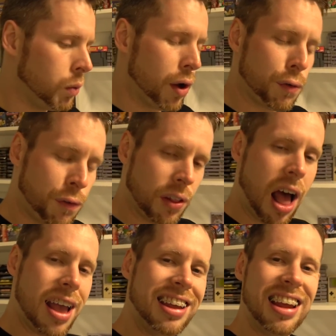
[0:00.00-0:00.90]
We are
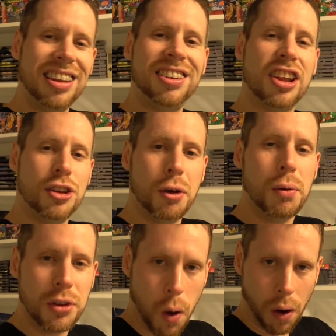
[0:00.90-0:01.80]
flying into
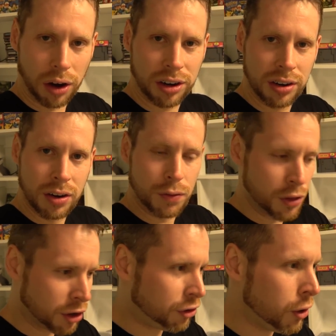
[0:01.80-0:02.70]
New York
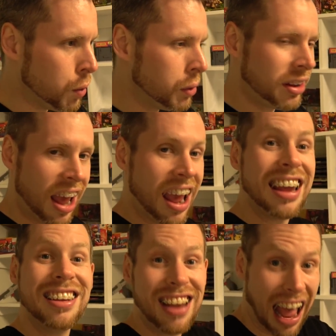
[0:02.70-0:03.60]
for the
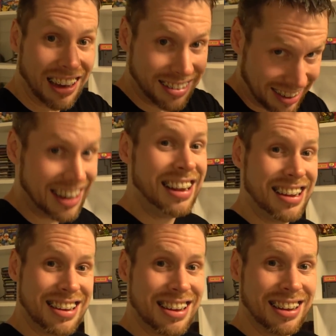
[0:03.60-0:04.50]

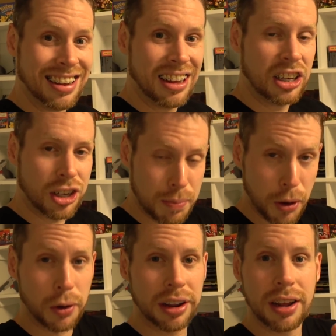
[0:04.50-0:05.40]
2K19
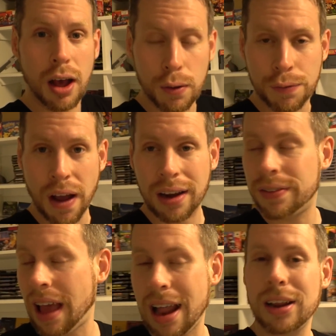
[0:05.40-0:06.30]
community event.
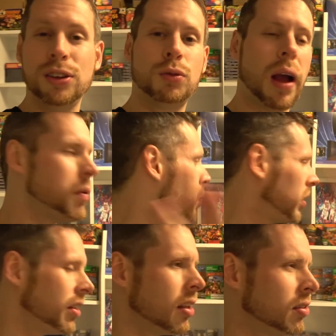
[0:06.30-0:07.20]
That is right. We
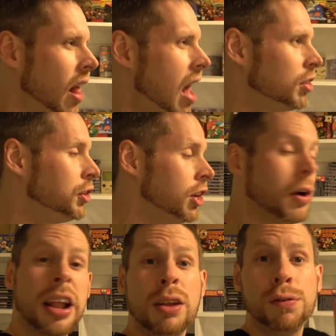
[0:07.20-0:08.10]
went to this last
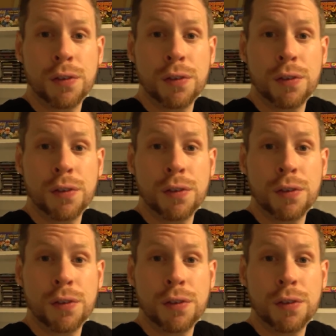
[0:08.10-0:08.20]
year, and in